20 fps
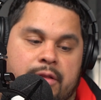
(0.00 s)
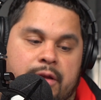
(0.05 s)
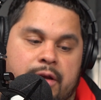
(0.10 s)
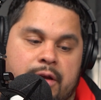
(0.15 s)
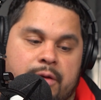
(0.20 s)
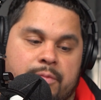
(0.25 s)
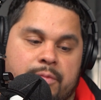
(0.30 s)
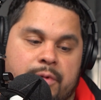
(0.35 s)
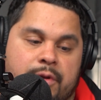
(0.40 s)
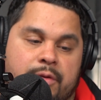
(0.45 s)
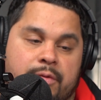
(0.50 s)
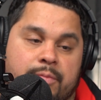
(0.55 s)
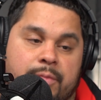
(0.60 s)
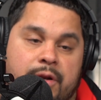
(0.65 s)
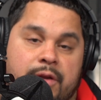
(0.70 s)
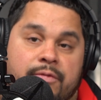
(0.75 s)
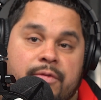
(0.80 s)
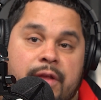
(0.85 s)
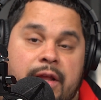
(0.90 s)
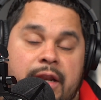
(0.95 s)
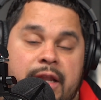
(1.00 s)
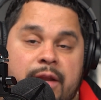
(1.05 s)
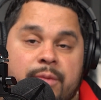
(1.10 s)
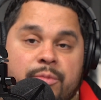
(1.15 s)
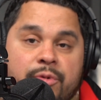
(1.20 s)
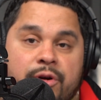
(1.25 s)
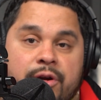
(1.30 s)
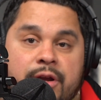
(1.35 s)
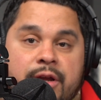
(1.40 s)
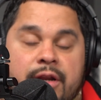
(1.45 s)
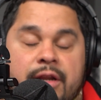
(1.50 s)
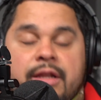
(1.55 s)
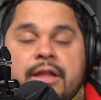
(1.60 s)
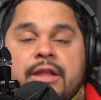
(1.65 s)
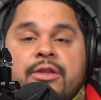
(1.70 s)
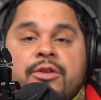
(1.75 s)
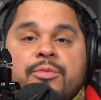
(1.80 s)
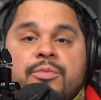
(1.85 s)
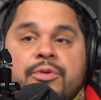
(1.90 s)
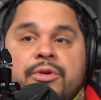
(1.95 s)
on the company. But if they did mark it
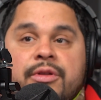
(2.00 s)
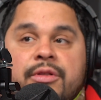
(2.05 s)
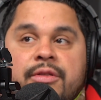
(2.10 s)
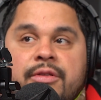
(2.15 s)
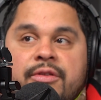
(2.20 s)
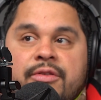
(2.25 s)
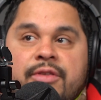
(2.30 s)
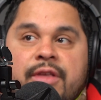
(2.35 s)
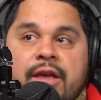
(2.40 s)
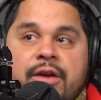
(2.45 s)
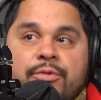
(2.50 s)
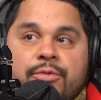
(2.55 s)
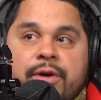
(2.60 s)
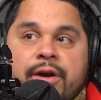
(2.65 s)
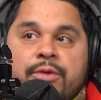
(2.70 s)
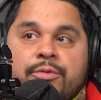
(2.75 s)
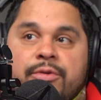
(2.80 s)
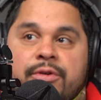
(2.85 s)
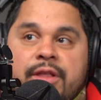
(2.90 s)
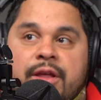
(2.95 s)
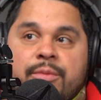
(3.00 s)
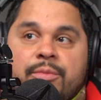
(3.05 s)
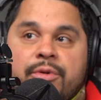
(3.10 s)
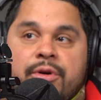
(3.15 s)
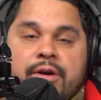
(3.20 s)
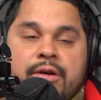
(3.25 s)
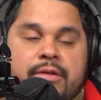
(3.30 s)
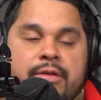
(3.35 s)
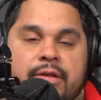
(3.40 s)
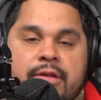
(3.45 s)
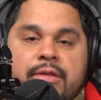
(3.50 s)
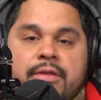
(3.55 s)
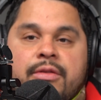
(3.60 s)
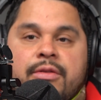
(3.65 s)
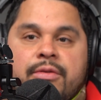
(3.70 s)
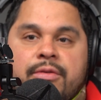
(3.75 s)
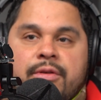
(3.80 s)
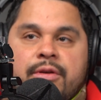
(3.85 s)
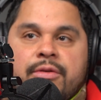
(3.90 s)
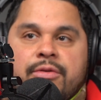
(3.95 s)
and you put the stake right where they marked, and
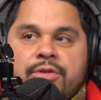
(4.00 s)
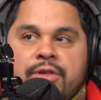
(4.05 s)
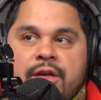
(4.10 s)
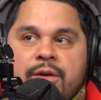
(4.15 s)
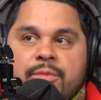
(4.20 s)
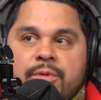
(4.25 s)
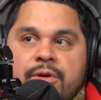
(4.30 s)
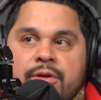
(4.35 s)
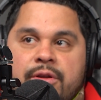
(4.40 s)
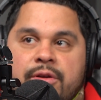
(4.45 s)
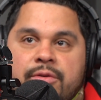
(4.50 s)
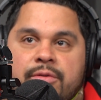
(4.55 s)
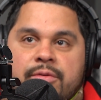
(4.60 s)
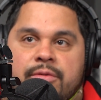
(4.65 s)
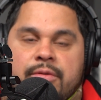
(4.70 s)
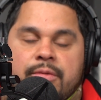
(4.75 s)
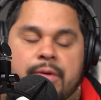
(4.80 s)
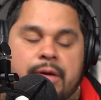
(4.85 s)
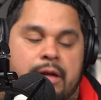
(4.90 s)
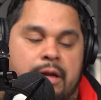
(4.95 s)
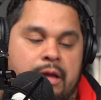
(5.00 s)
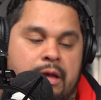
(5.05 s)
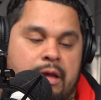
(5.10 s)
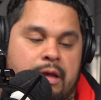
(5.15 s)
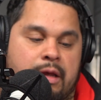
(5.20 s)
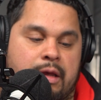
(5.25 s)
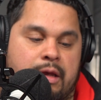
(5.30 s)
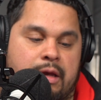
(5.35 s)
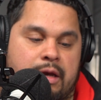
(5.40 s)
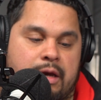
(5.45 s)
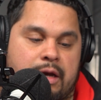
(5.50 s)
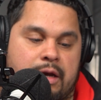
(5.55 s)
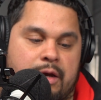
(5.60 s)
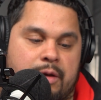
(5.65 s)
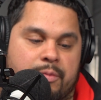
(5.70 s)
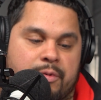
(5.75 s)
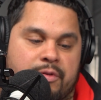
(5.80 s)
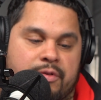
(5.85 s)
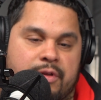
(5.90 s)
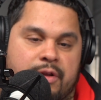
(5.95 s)
shame on you. So
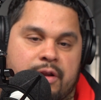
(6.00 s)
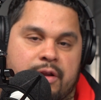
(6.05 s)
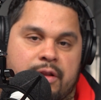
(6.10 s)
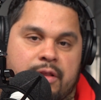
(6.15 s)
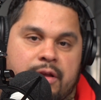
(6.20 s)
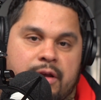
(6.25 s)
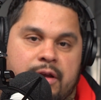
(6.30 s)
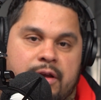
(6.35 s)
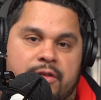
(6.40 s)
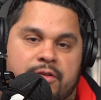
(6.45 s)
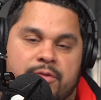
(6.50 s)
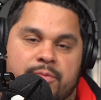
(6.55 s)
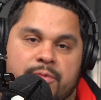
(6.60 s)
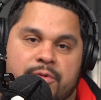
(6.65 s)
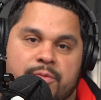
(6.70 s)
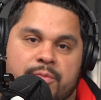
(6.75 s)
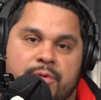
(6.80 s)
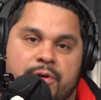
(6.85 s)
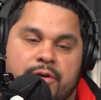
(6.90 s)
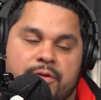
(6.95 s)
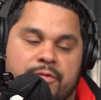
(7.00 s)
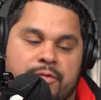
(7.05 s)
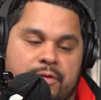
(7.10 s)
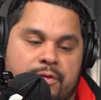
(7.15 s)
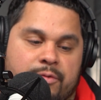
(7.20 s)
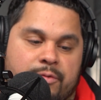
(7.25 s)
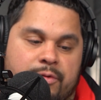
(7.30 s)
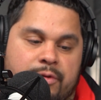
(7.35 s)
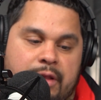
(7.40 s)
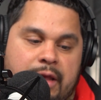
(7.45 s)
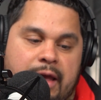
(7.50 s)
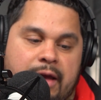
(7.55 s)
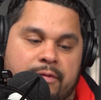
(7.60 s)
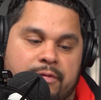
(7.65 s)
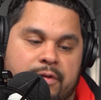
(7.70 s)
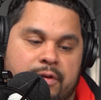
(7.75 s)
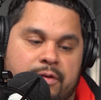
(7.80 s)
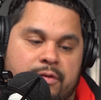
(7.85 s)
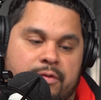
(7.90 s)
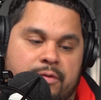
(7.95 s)
it puts it in the customer's ball field where they
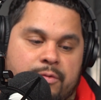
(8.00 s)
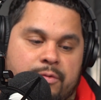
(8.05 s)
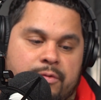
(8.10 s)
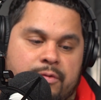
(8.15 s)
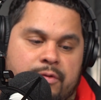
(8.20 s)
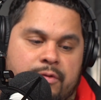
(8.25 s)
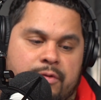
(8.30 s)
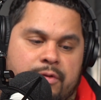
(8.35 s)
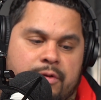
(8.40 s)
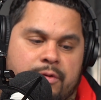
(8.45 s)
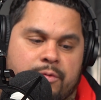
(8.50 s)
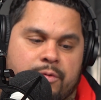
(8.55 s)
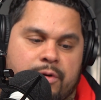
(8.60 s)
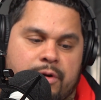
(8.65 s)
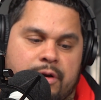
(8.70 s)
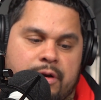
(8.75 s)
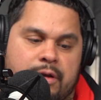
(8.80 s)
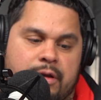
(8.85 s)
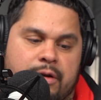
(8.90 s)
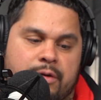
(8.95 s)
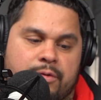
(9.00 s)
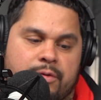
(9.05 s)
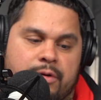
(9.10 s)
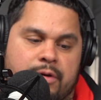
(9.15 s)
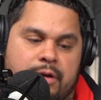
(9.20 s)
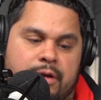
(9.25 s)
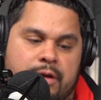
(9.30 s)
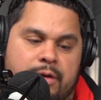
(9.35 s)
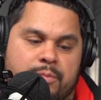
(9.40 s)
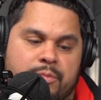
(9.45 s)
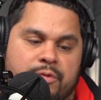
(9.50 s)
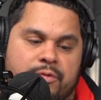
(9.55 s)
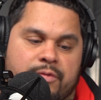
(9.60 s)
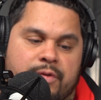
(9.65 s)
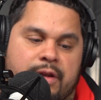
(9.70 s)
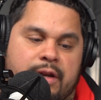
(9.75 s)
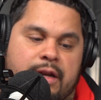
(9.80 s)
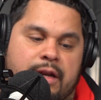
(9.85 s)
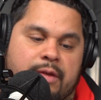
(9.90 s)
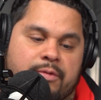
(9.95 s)
have to do the work in order to
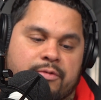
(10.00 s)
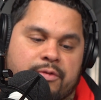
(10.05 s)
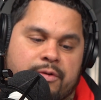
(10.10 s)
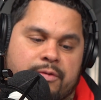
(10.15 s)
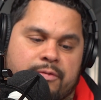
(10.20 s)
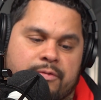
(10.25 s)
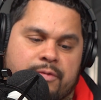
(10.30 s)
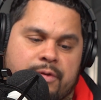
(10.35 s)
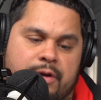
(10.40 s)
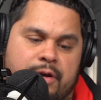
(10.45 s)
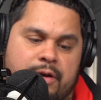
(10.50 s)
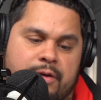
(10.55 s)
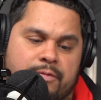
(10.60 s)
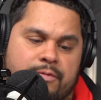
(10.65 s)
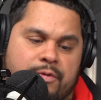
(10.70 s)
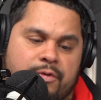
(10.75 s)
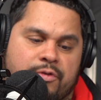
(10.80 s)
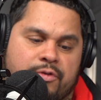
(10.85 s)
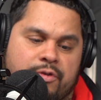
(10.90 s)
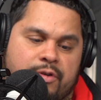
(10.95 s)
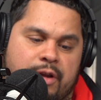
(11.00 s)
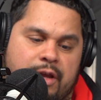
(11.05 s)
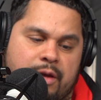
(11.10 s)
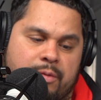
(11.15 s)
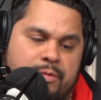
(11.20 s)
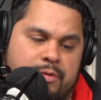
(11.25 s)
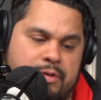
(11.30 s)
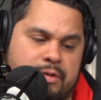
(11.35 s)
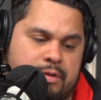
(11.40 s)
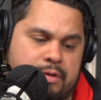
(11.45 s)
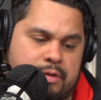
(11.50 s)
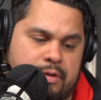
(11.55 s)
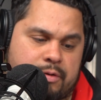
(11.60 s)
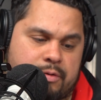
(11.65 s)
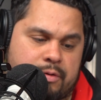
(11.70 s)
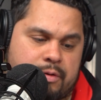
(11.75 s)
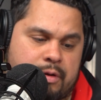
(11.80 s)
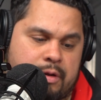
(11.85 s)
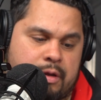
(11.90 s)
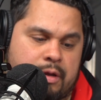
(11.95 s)
prevent any future damages.
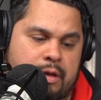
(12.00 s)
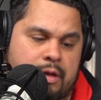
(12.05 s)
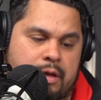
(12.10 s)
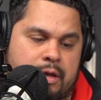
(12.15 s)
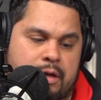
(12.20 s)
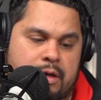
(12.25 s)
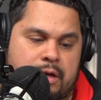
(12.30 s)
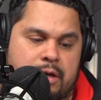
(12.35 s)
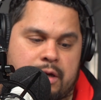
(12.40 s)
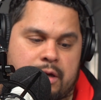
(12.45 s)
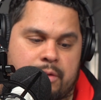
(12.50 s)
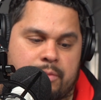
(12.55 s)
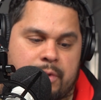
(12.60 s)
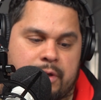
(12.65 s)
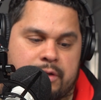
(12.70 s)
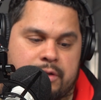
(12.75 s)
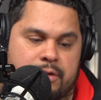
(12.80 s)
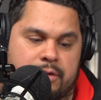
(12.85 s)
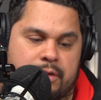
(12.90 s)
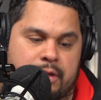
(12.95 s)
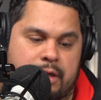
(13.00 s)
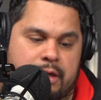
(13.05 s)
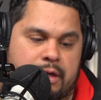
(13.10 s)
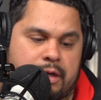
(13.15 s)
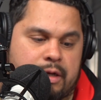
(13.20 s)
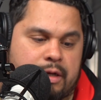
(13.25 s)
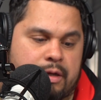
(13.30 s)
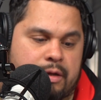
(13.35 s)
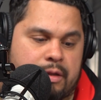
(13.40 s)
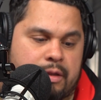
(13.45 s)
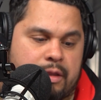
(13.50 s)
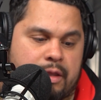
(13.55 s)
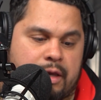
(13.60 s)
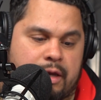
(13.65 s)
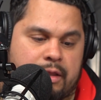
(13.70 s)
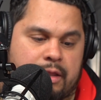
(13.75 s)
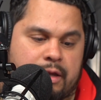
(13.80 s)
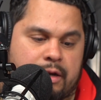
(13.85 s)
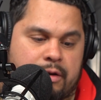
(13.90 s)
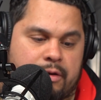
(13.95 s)
So. Make sure that you
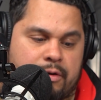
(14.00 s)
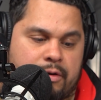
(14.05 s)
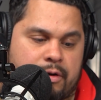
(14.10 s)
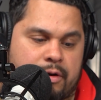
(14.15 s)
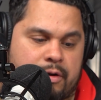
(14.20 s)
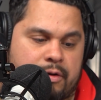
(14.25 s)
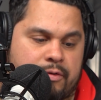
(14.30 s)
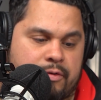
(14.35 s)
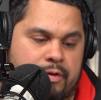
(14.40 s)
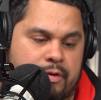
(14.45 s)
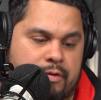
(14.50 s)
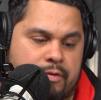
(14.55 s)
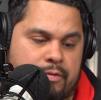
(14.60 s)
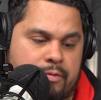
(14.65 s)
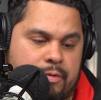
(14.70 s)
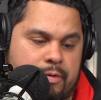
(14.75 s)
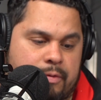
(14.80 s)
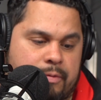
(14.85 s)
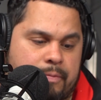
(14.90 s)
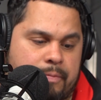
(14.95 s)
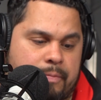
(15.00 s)
got that in your contract as well.